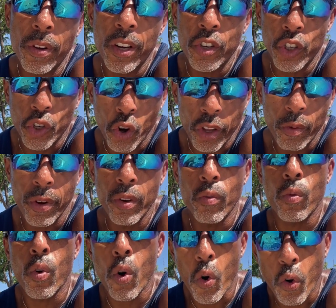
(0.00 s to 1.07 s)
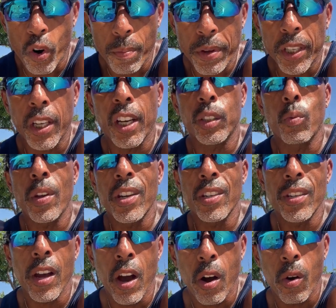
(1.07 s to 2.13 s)
enjoy the reward because we
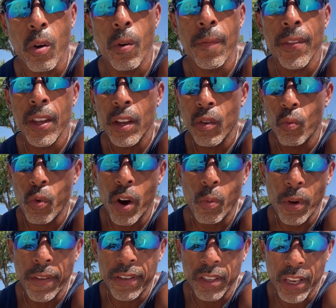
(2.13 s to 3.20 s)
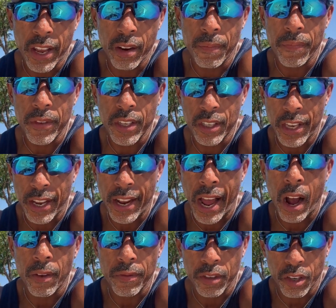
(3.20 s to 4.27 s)
know what we've set
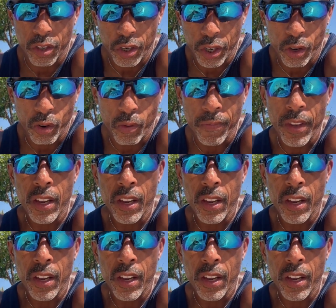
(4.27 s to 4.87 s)
out to do